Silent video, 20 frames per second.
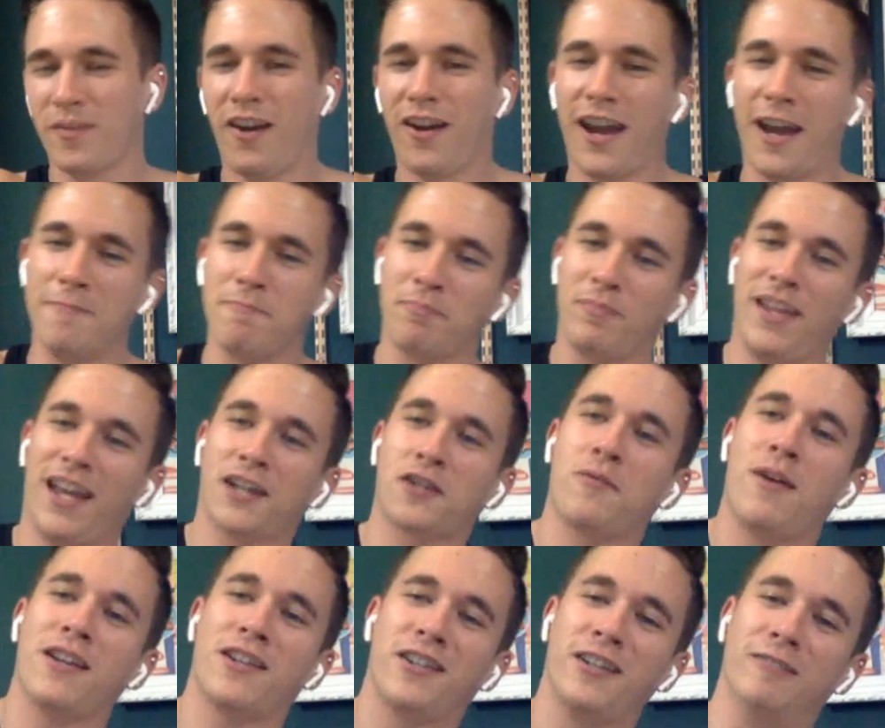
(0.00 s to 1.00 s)
Okay, next
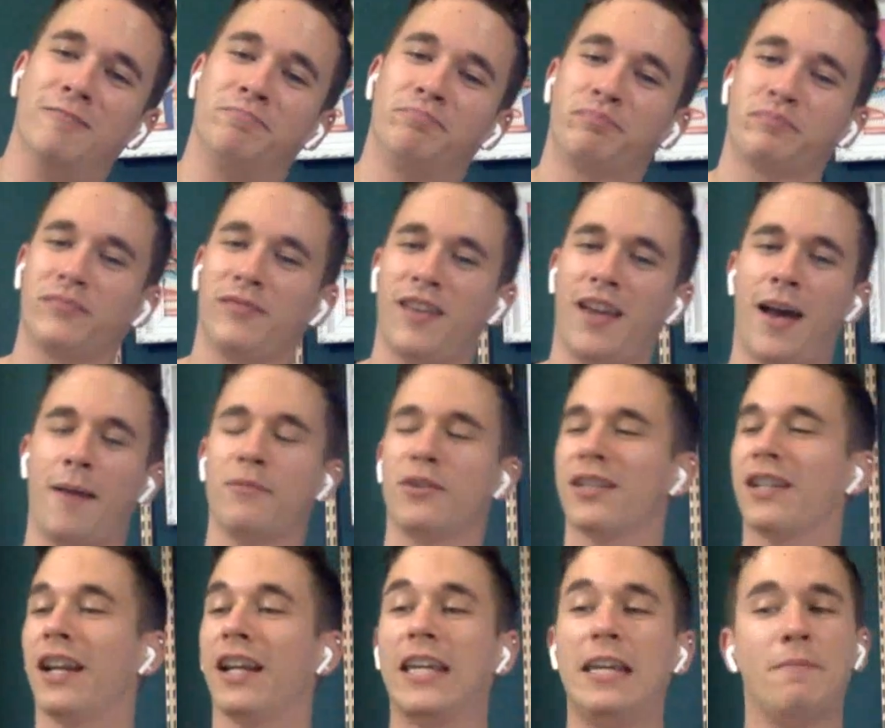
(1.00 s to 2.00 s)
question. I'm
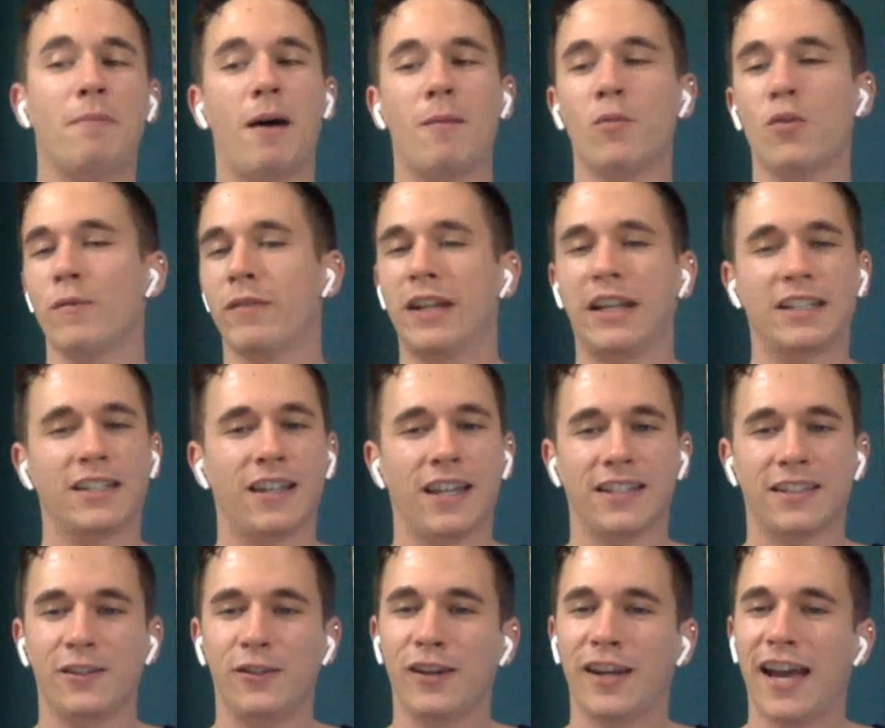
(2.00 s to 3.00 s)
just gonna keep on moving until I
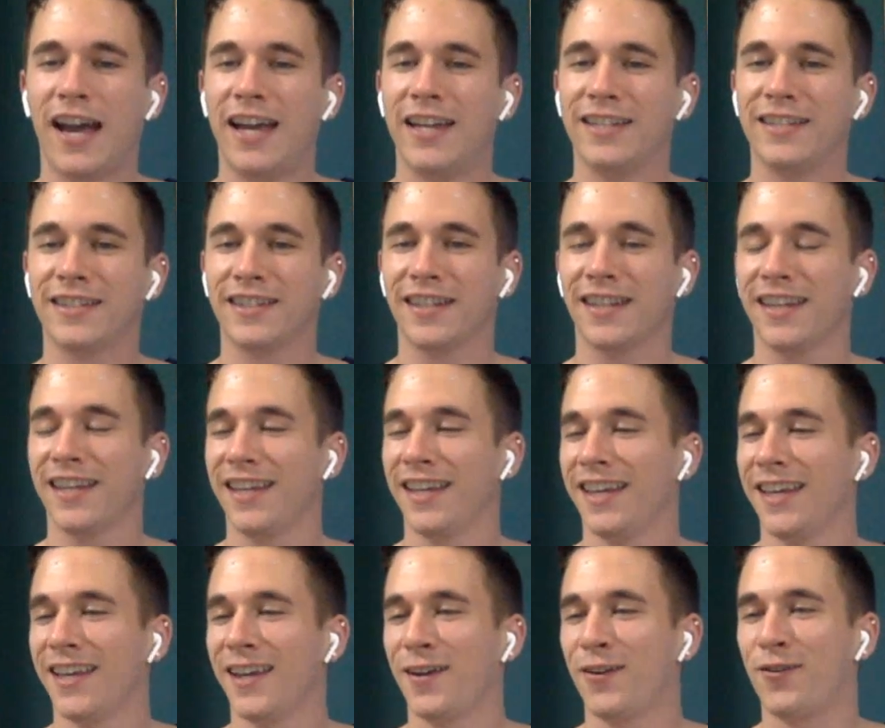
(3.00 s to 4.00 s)
see you guys
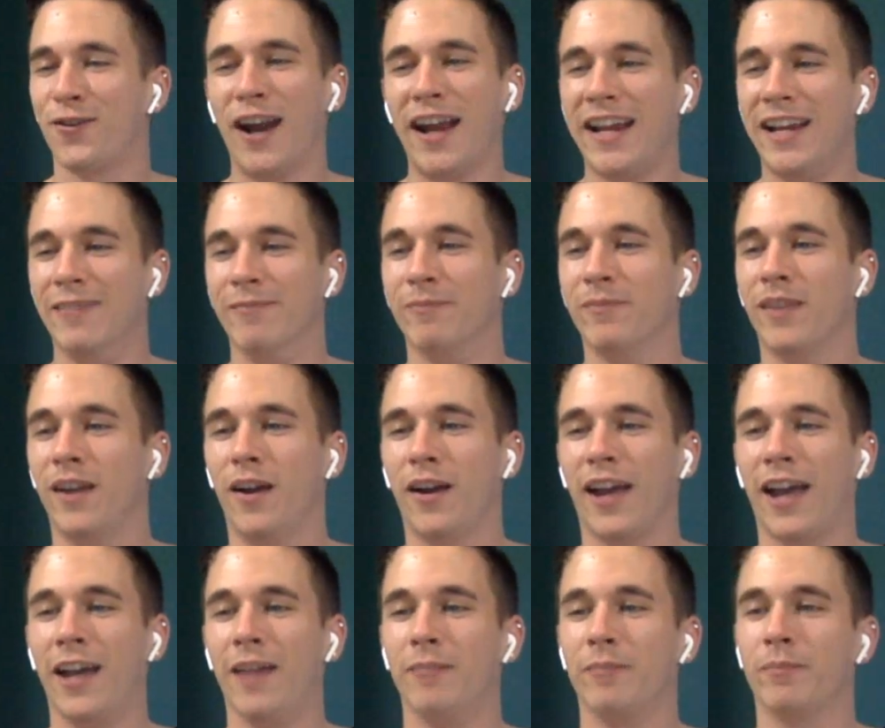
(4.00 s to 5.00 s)
writing.
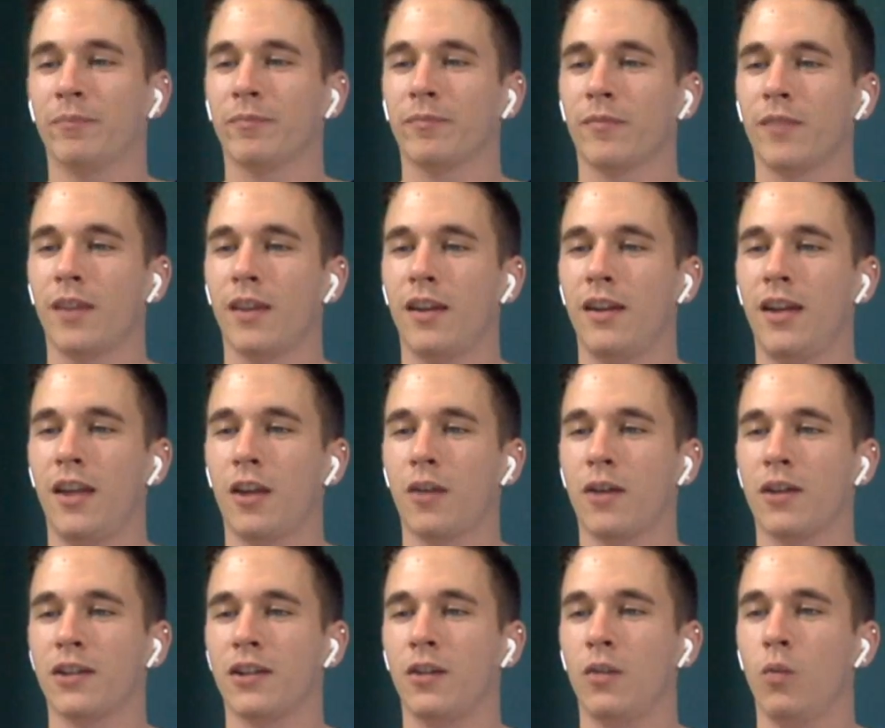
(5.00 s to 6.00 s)
Okay, another
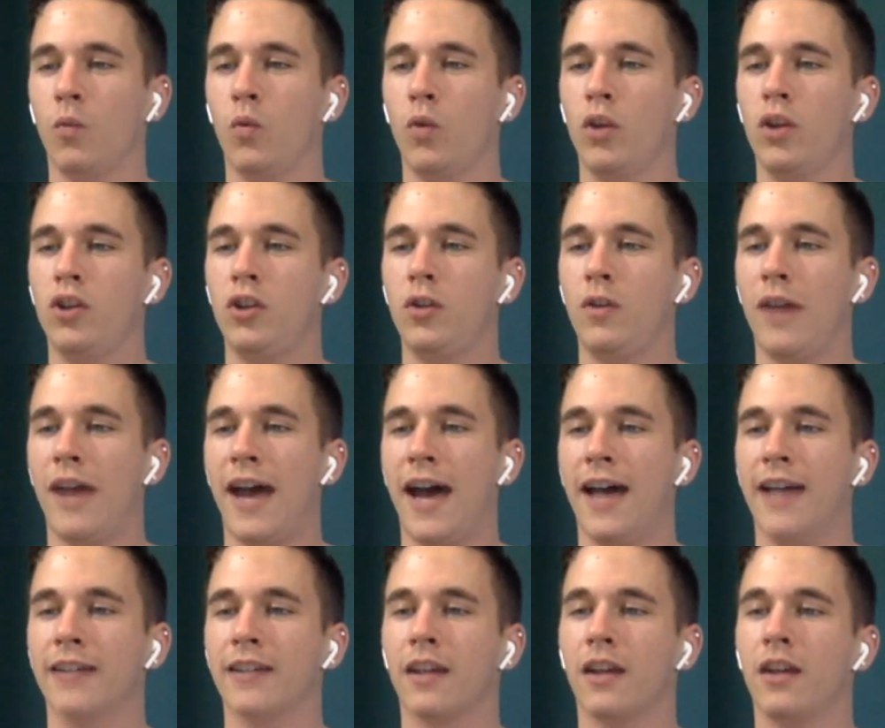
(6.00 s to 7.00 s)
question. Would you
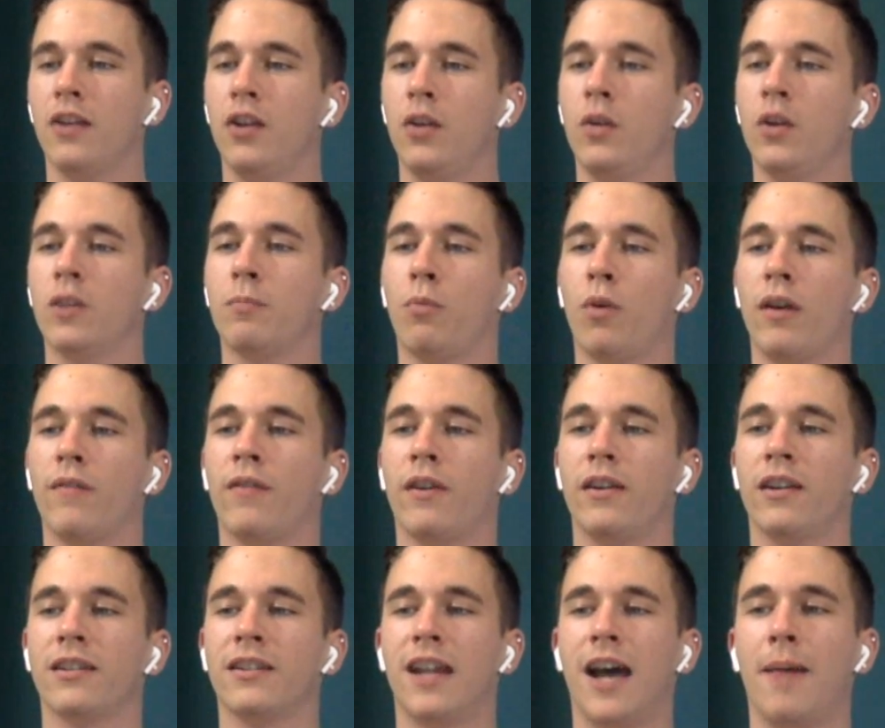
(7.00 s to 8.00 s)
ask a newish
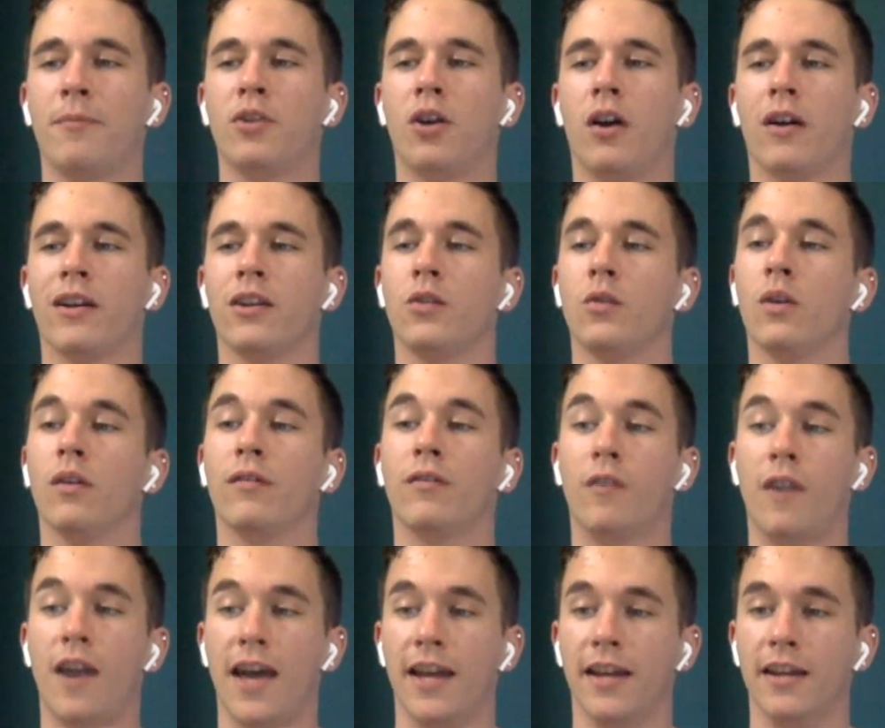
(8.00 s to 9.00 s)
boyfriend to stop talking to a
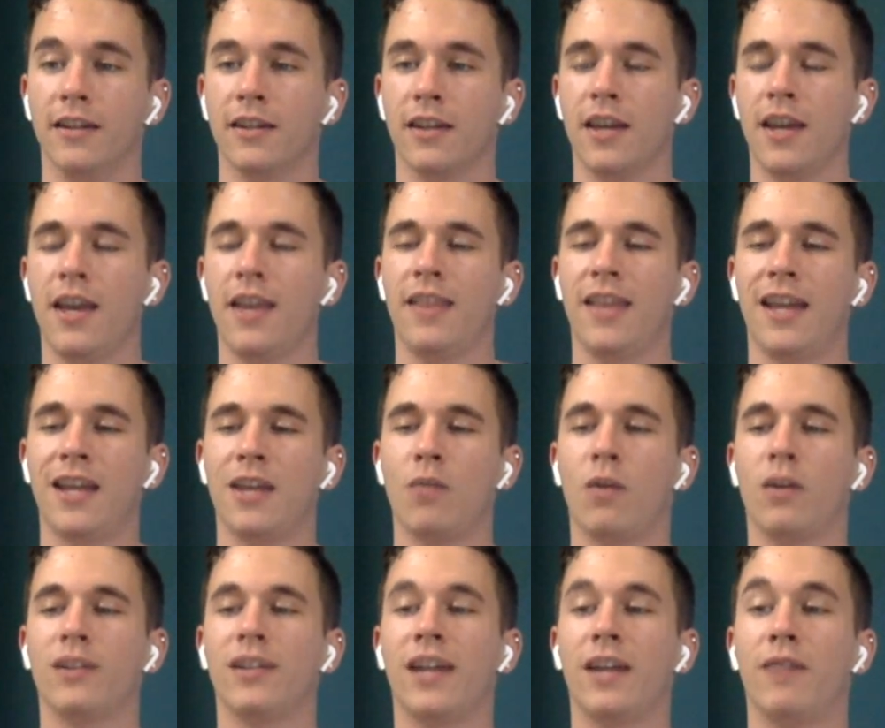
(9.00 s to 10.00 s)
friend that he
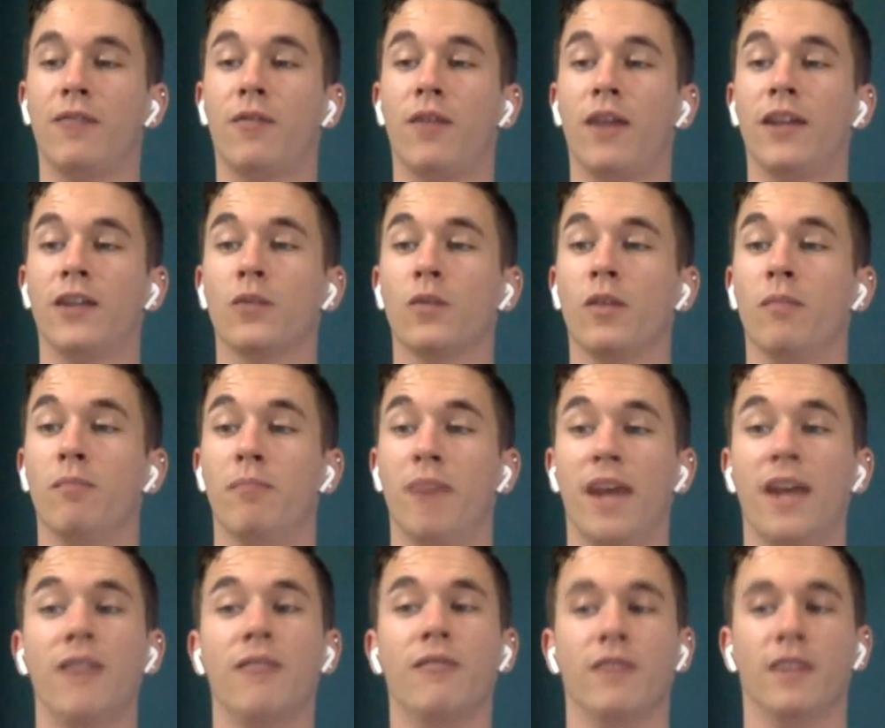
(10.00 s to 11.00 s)
once had friends with
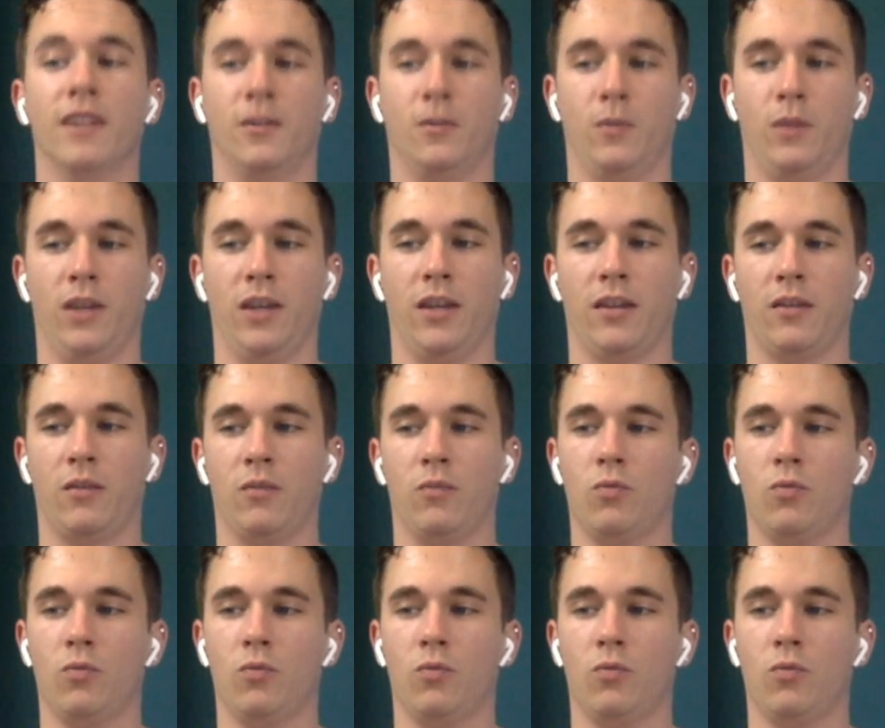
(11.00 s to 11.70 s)
benefits with?